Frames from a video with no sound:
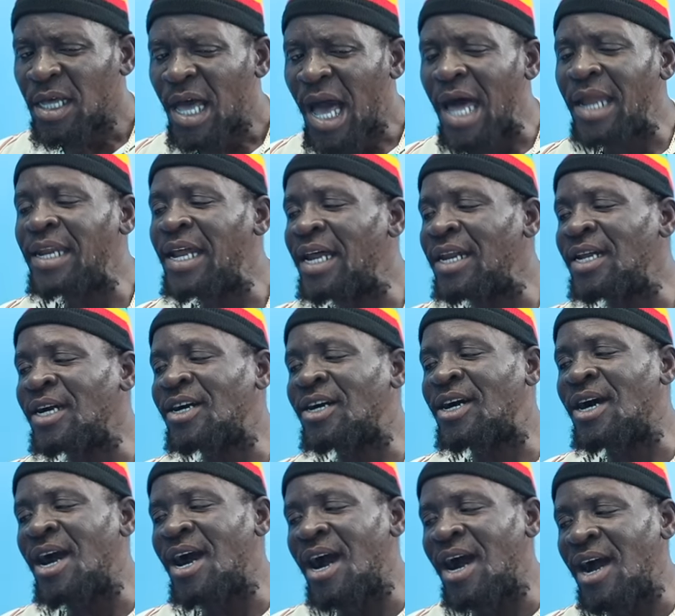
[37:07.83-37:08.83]
and then the
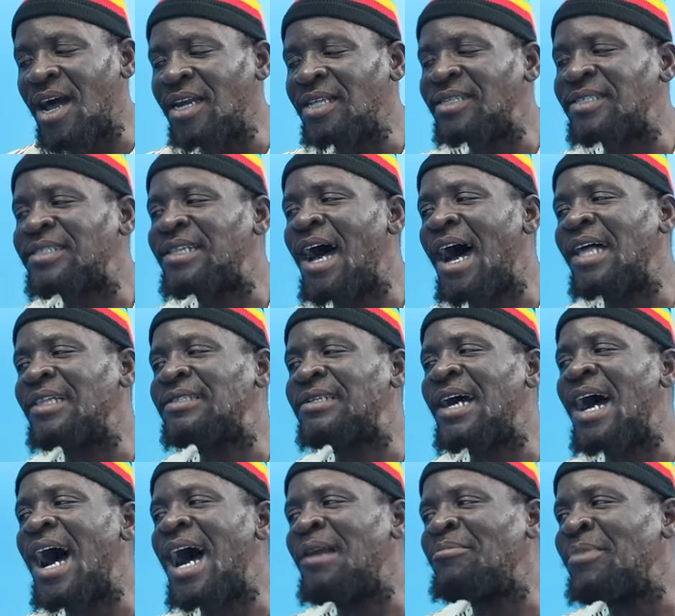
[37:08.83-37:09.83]
girl start
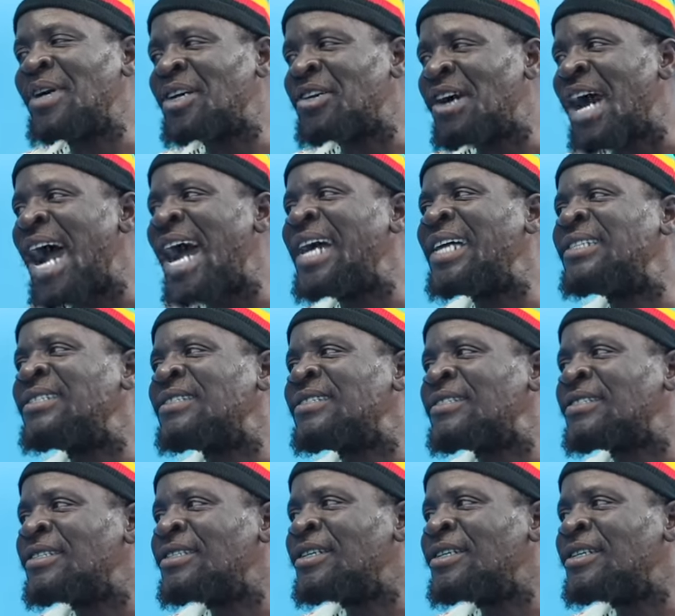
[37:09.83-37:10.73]
calling me grinds.